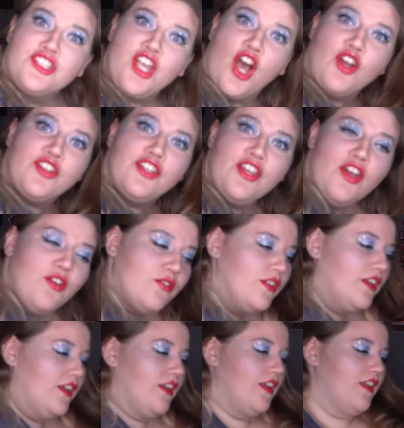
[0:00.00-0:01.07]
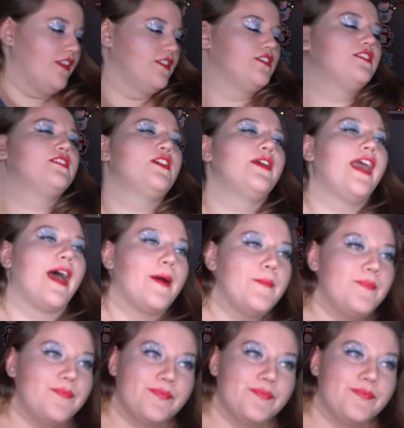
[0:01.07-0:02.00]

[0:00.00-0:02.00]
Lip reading: so cute. So yeah,